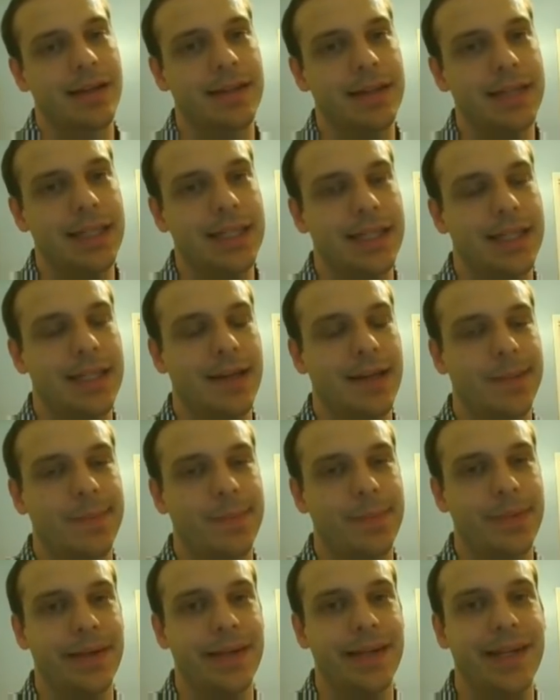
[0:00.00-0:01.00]
League
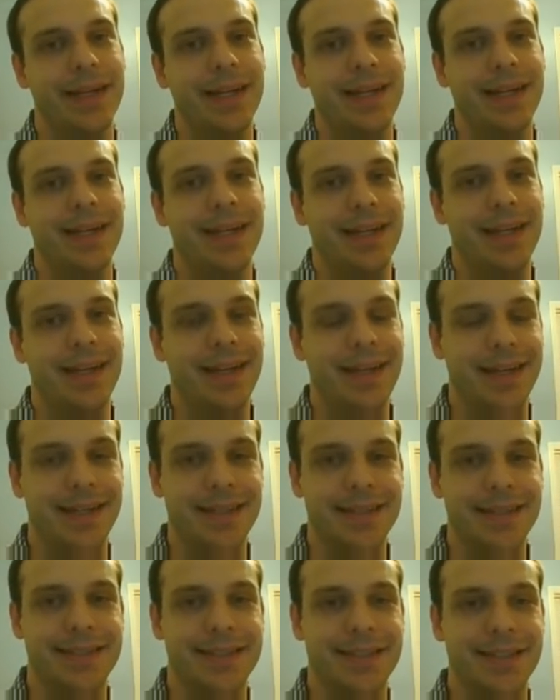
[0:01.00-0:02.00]
Cup.
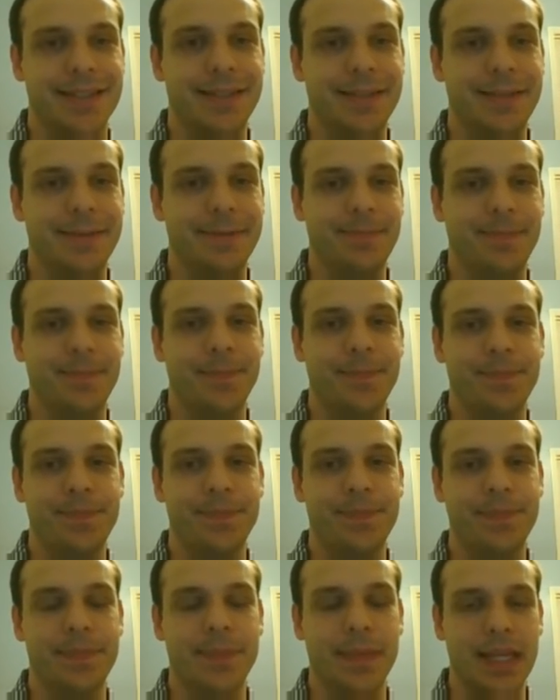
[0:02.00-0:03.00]
So
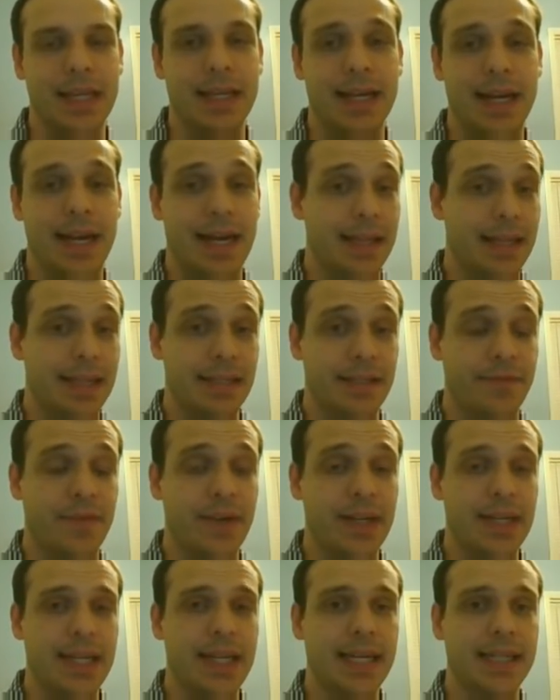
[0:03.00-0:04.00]
yeah, it's a
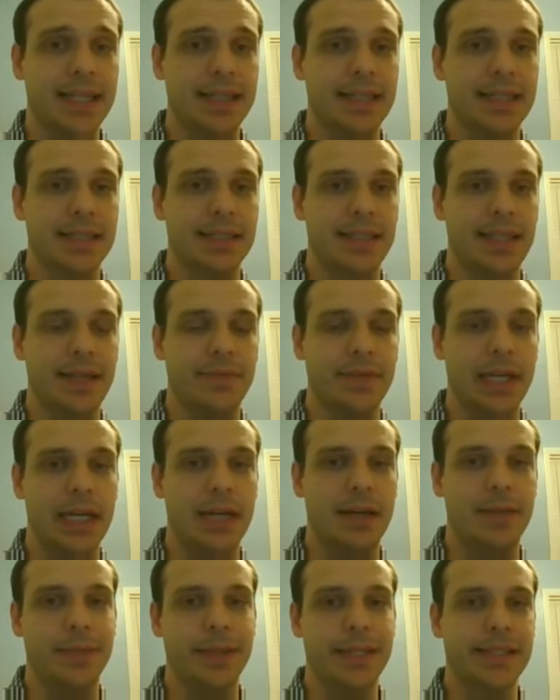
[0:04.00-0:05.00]
fun deck. I think it's definitely
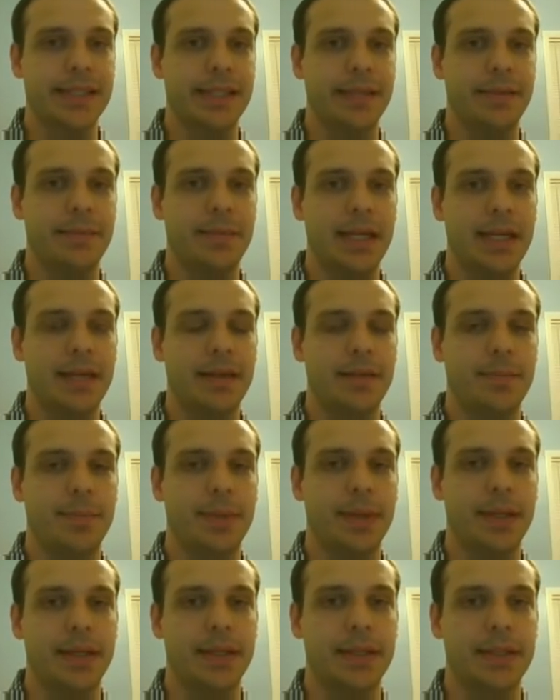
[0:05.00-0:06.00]
got a place in the meta,
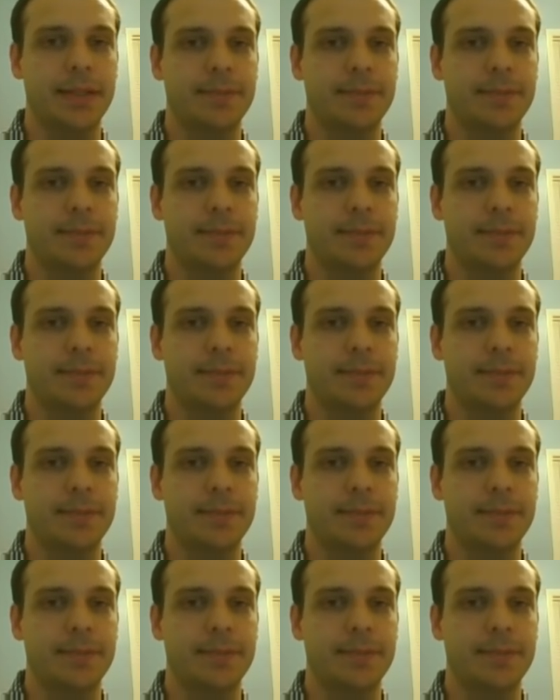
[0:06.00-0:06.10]
but